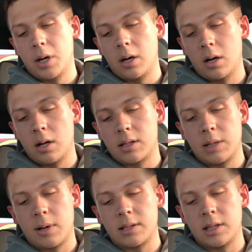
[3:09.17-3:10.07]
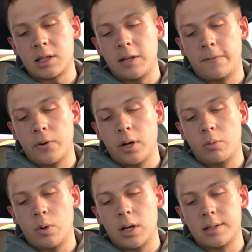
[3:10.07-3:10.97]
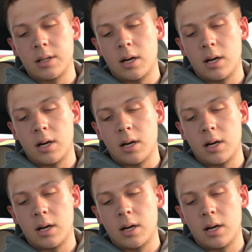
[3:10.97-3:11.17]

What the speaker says: But let's see, my 60 foot was